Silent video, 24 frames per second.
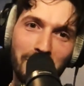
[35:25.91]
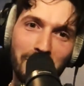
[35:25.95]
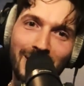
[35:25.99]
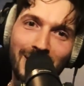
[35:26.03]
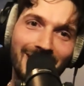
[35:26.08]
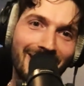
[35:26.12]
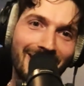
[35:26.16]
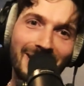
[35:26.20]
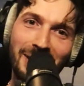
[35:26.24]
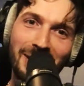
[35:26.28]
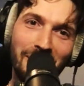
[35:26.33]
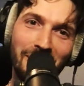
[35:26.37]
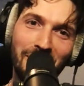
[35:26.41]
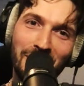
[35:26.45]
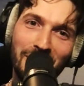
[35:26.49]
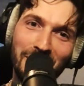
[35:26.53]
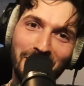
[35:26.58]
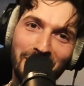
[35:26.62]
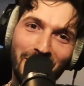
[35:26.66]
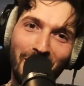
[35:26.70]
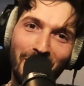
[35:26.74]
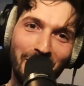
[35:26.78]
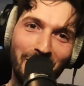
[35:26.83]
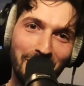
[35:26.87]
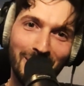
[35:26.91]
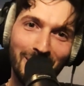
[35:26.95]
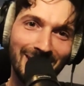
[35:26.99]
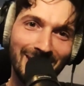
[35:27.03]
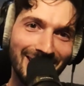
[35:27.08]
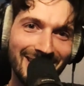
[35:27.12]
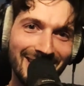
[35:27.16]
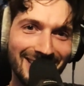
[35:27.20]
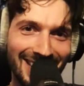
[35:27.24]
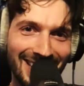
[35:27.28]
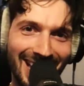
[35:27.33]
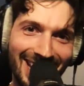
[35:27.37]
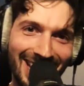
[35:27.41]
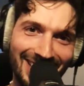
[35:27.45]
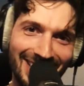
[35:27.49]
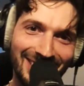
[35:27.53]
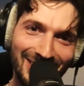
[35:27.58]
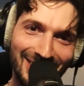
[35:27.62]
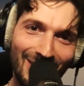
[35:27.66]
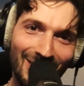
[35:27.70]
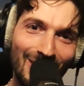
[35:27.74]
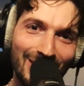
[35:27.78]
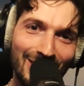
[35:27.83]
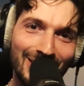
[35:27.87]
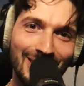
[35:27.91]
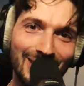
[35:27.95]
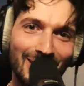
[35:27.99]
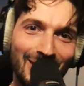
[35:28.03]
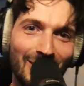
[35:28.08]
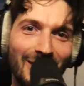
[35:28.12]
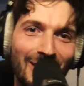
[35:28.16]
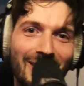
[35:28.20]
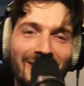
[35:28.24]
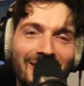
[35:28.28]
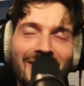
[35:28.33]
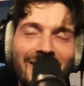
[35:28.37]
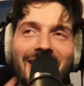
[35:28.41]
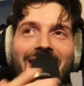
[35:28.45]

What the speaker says: bigger if you don't release any songs. So